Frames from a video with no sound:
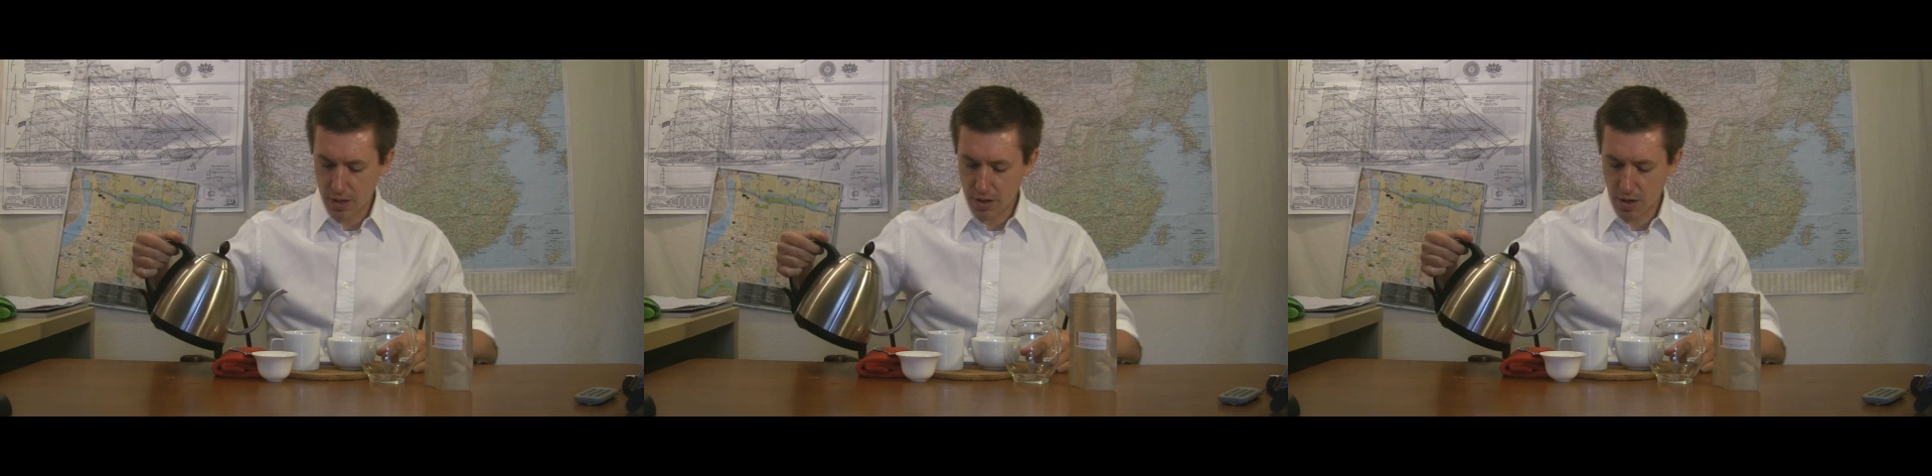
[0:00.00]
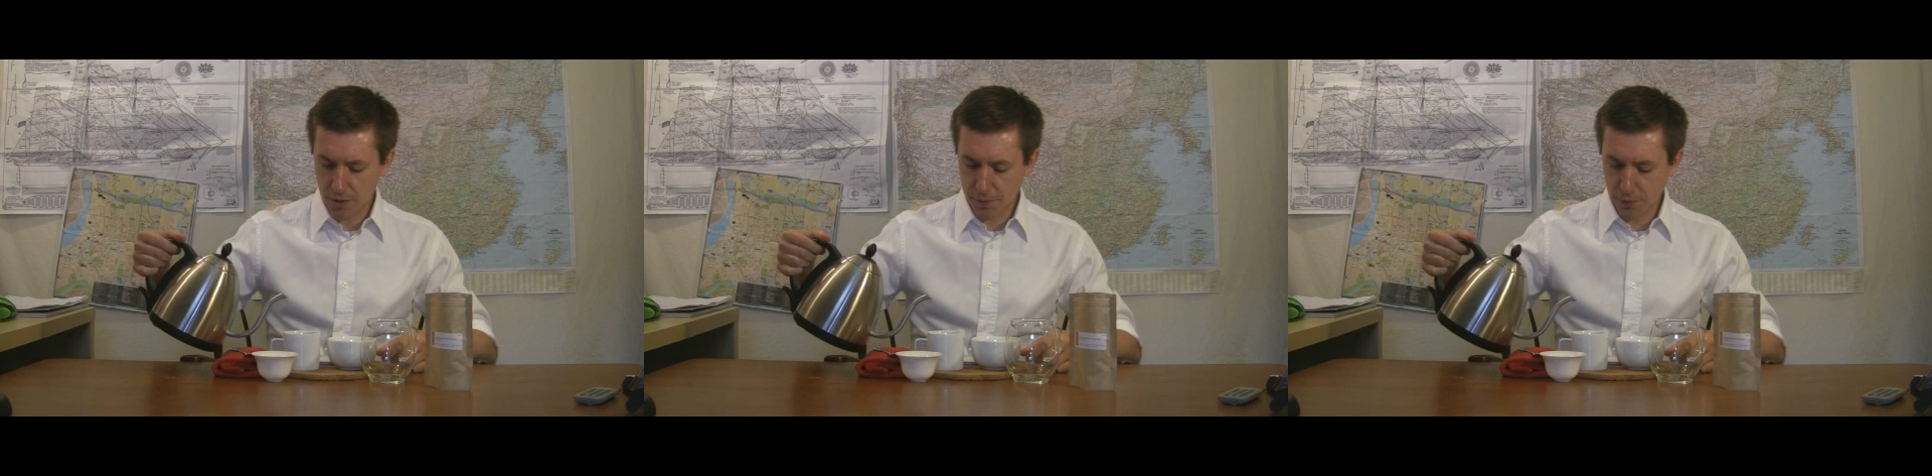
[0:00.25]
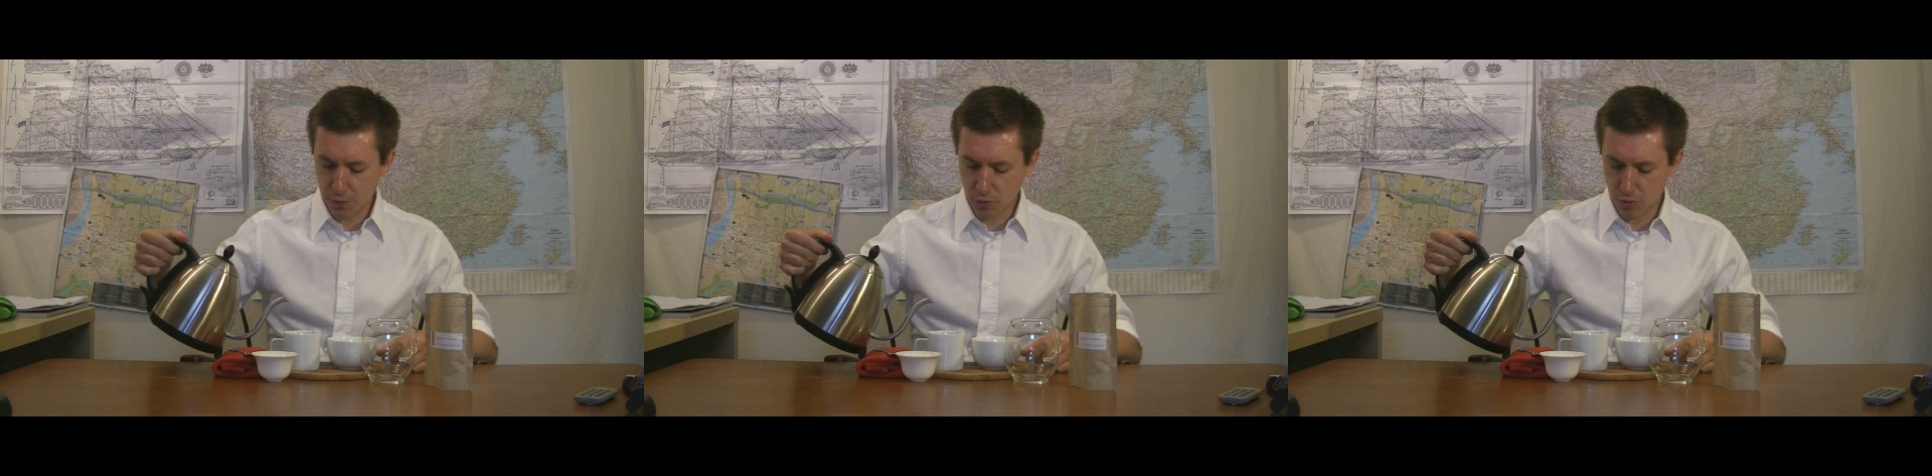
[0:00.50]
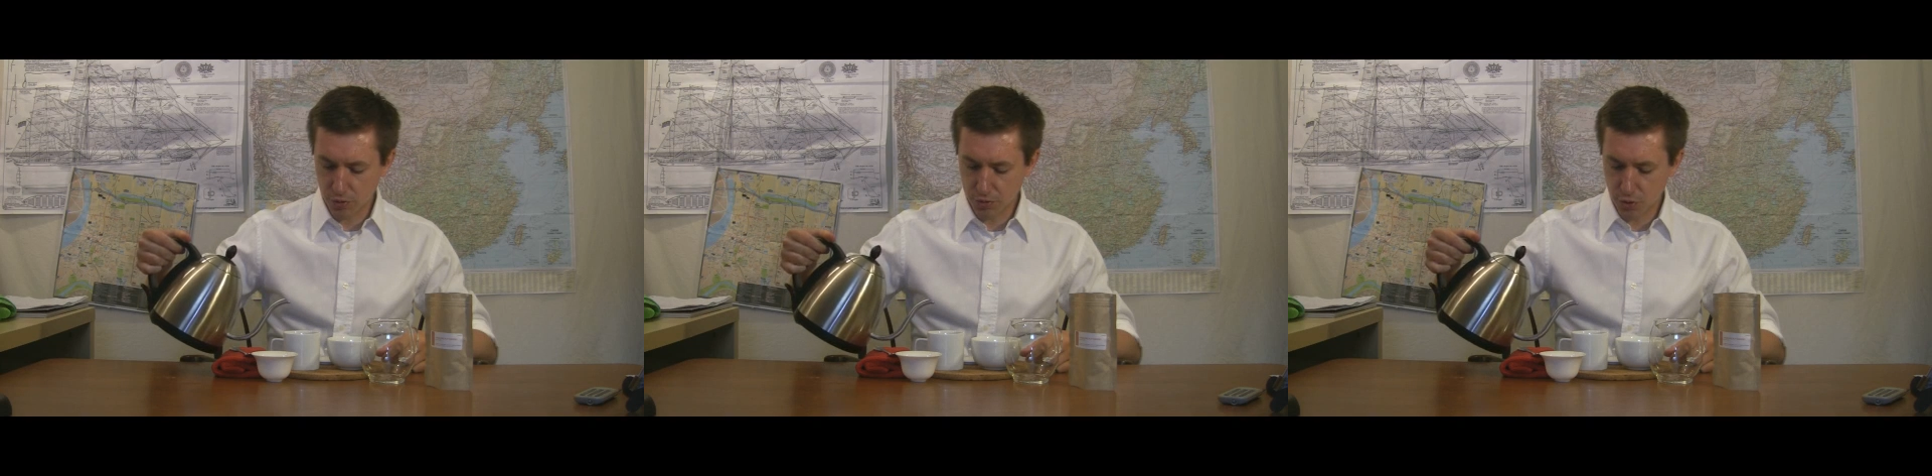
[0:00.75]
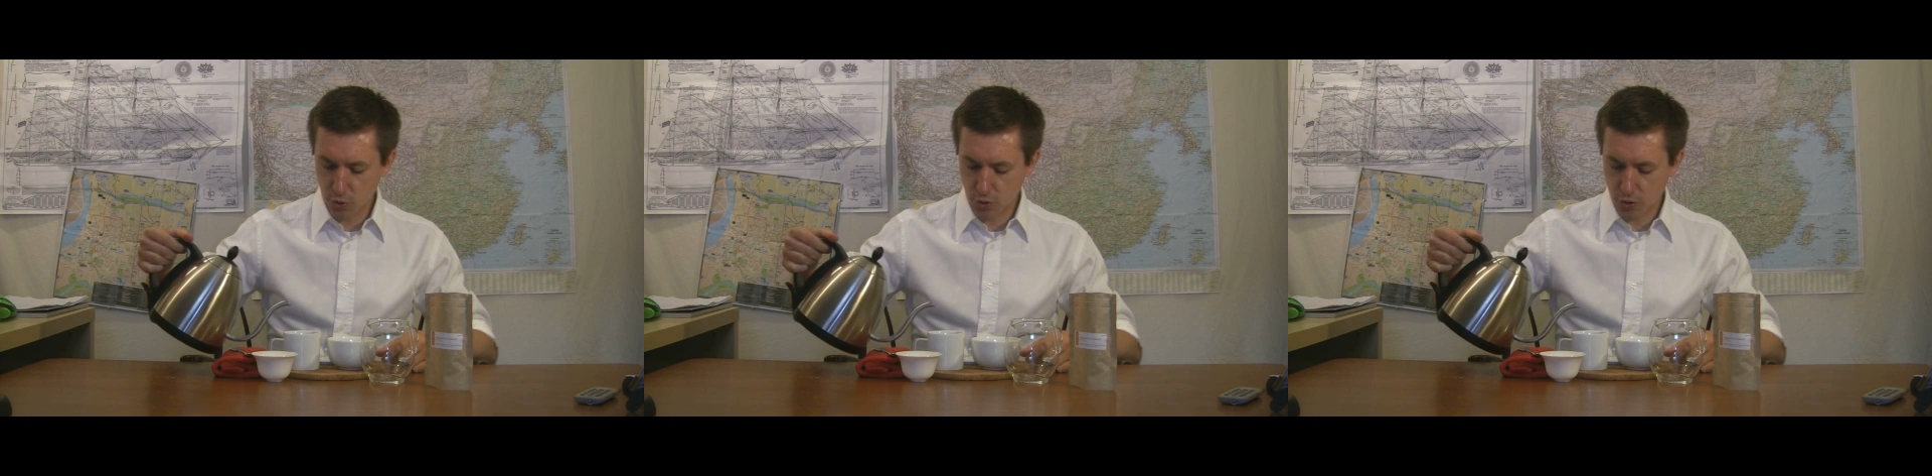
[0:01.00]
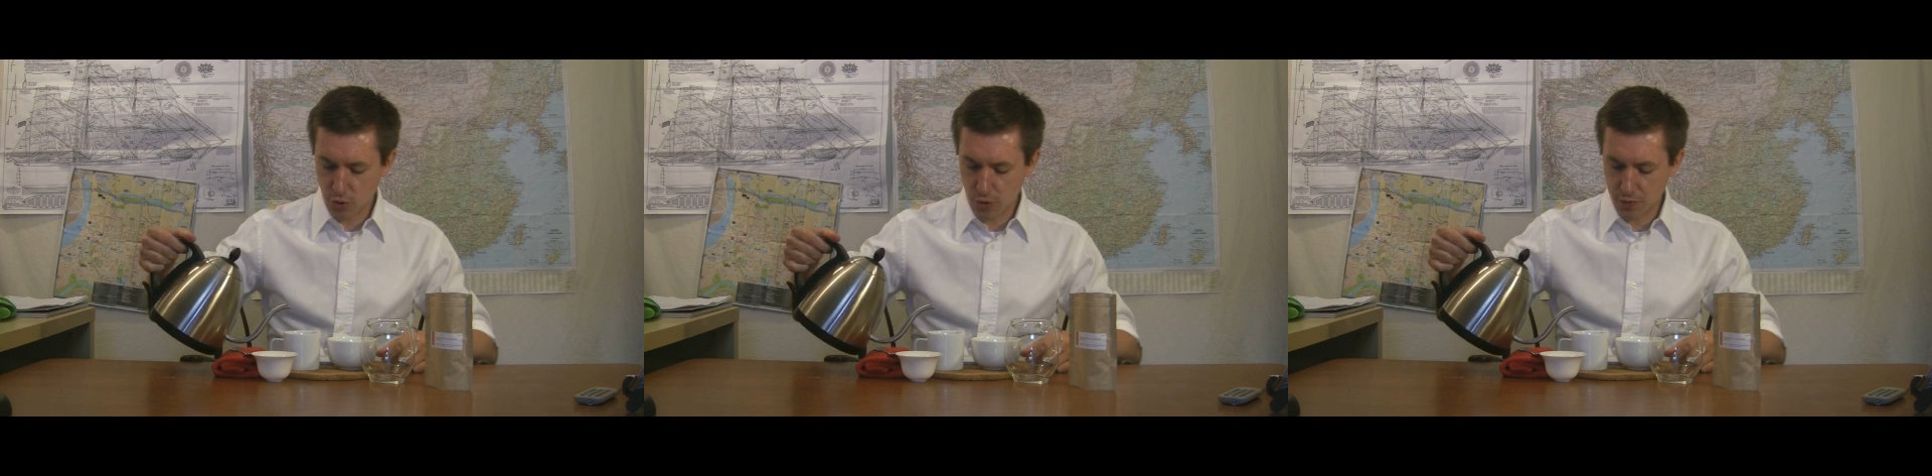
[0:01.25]
not a full
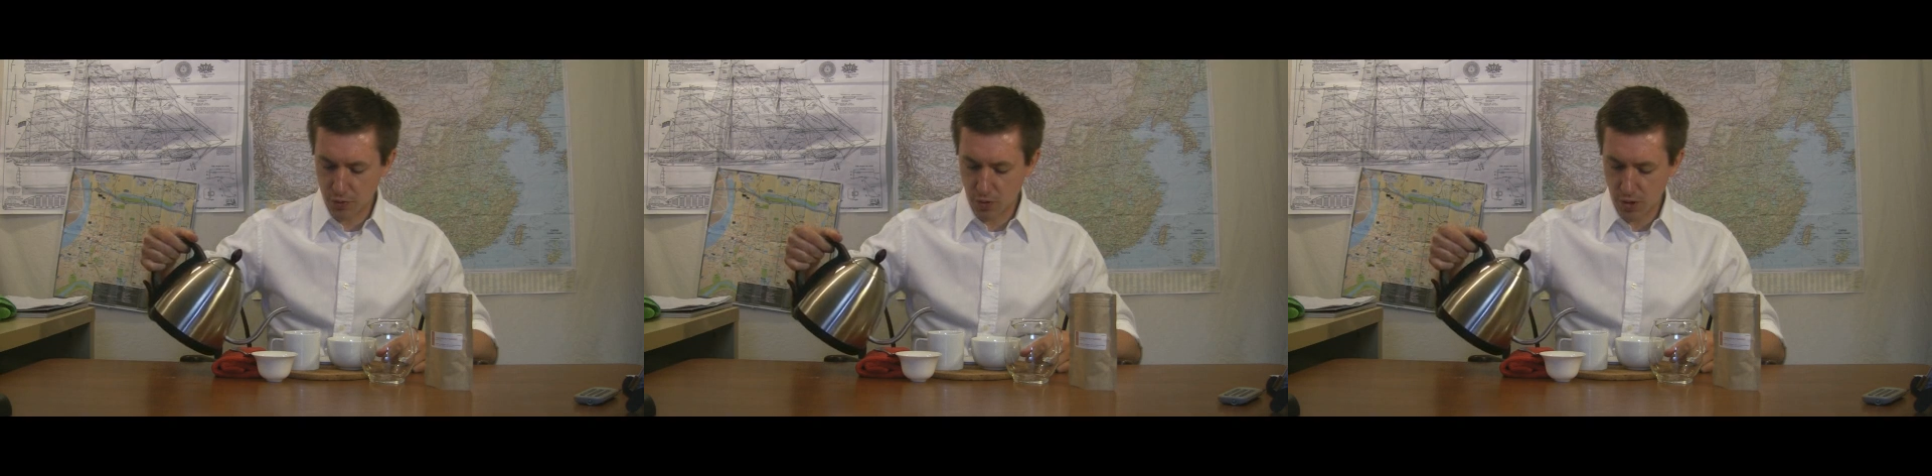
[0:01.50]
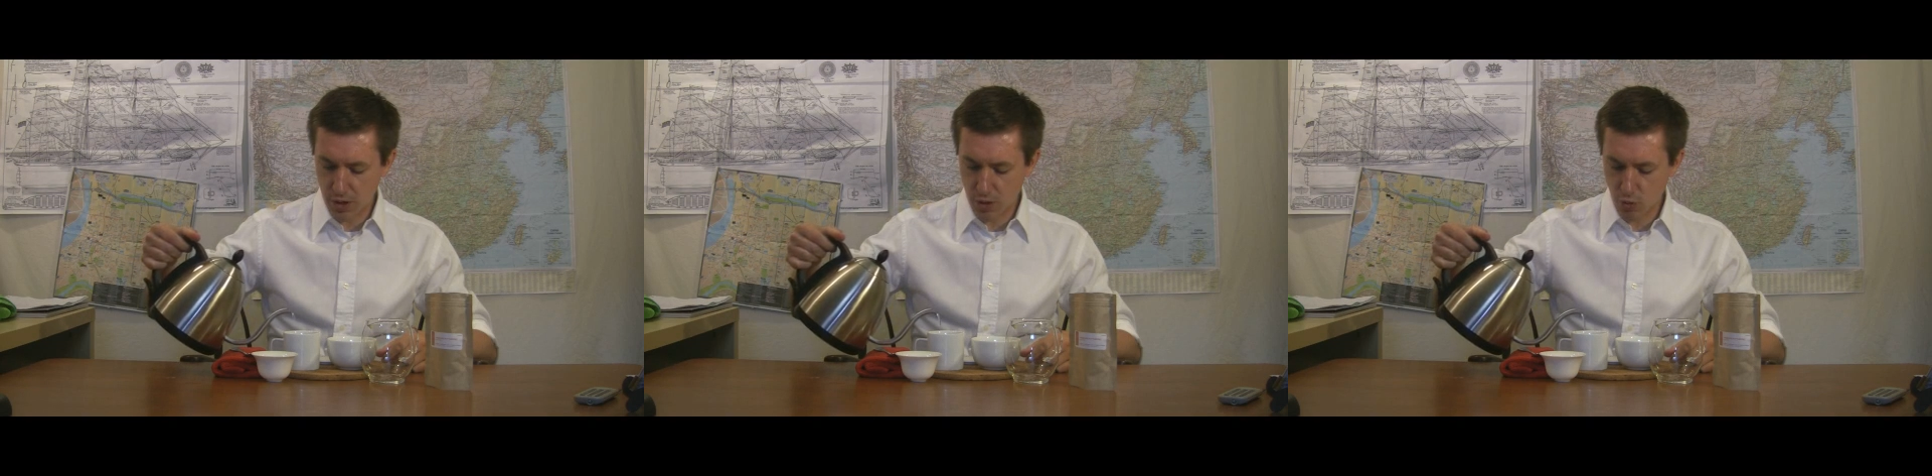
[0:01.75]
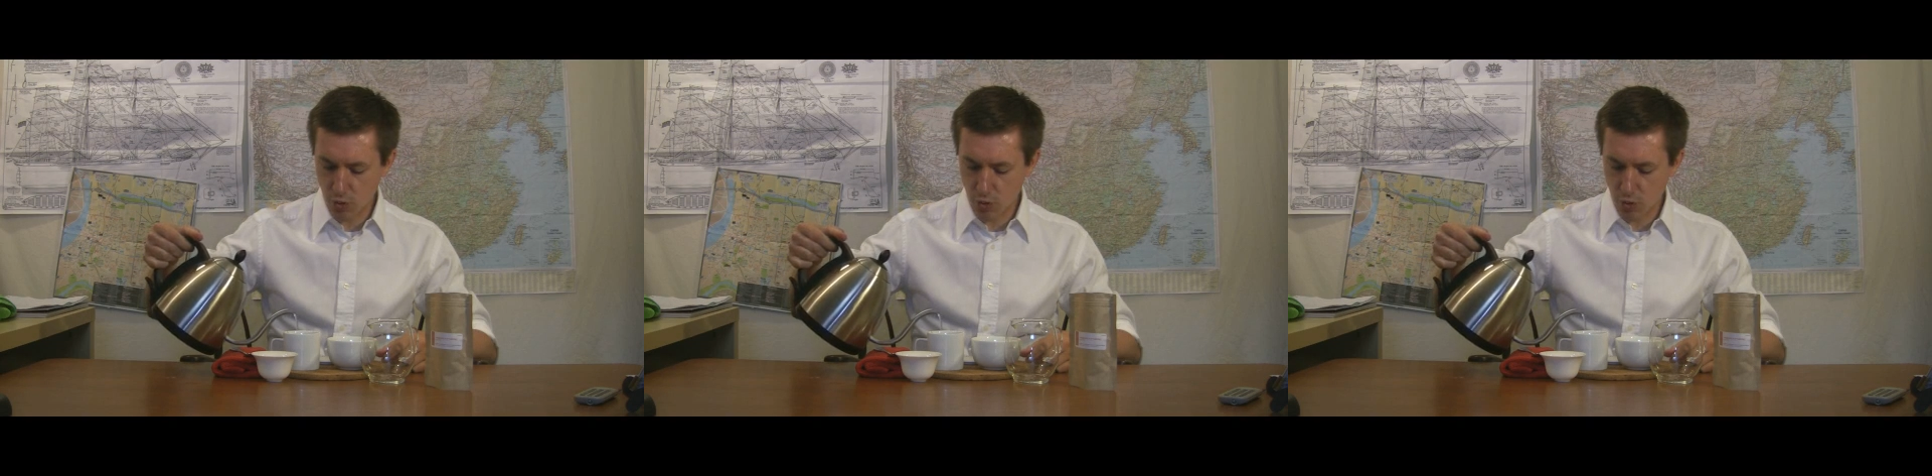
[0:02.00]
212-degree